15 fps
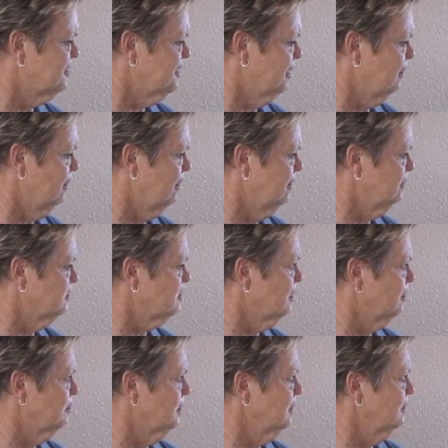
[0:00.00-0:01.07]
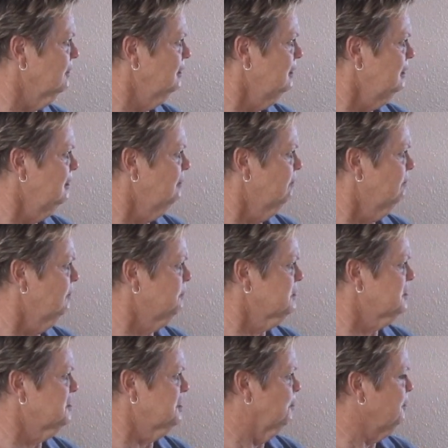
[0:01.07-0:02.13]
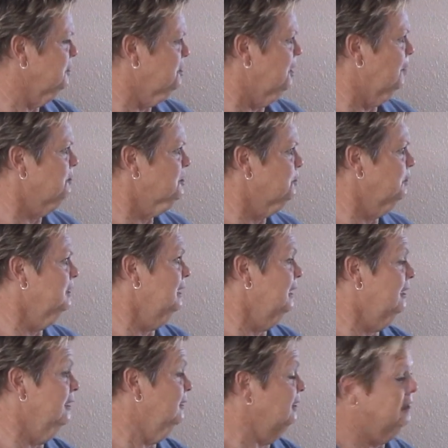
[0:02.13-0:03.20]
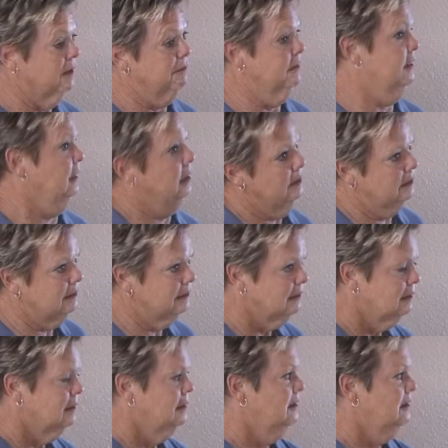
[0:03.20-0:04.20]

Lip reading: Channel Islands Harbor. It was a summer job, so when that ended, everything ended.